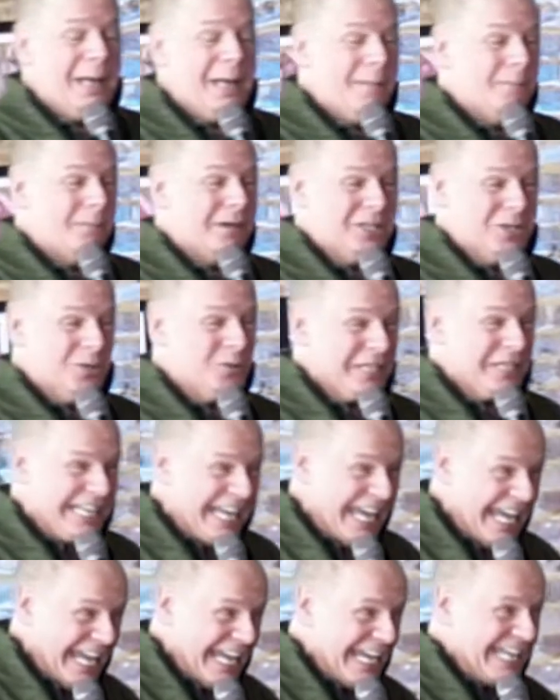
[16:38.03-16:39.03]
But you
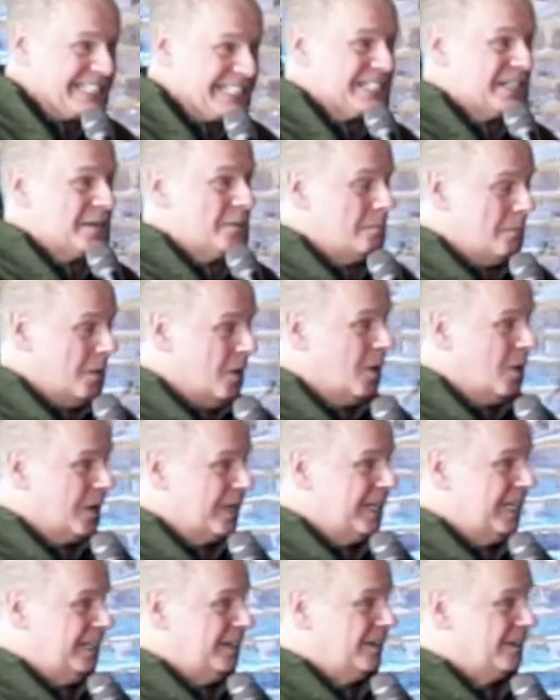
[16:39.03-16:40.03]
can't park
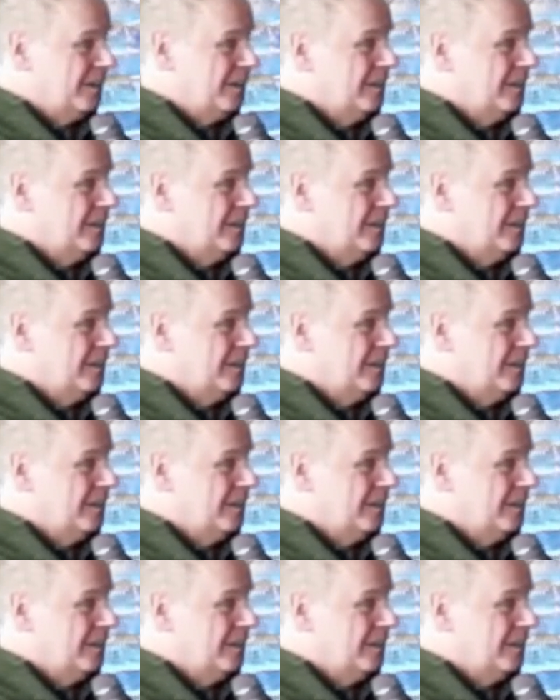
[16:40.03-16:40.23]
here.